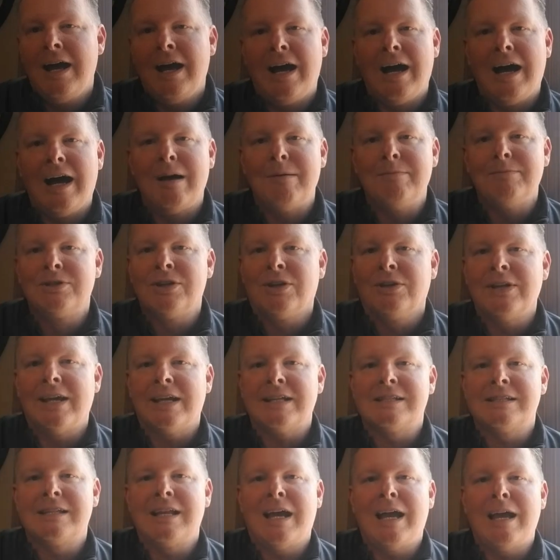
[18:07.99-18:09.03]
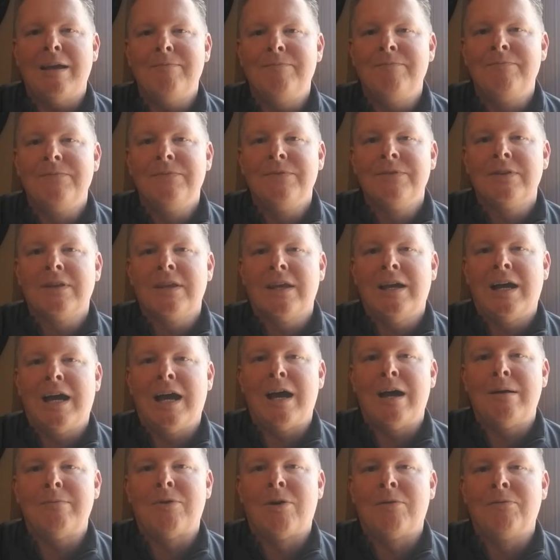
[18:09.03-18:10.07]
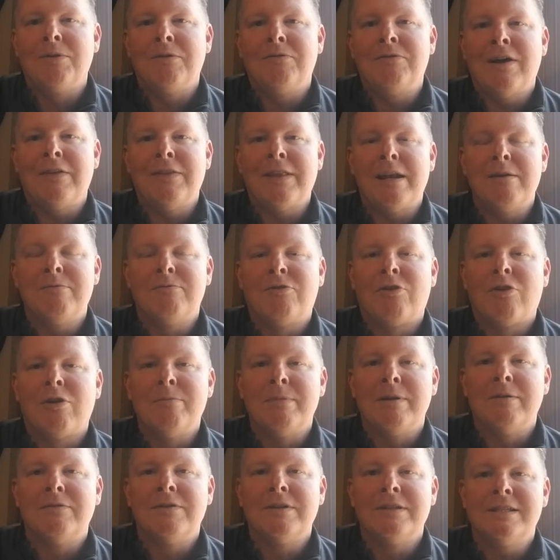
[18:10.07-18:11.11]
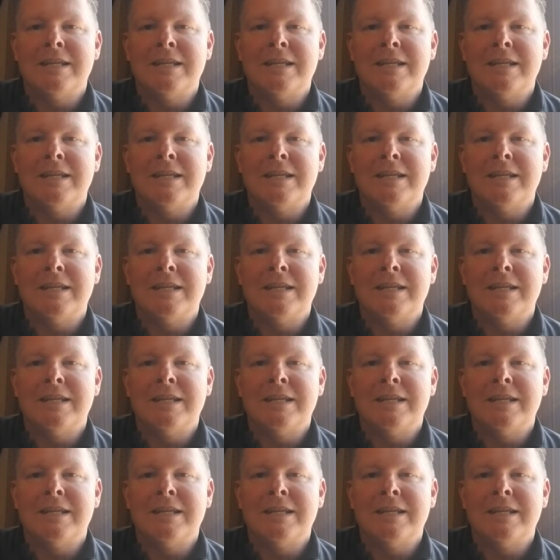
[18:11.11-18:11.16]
Um, till next time, um, hope you found that informative.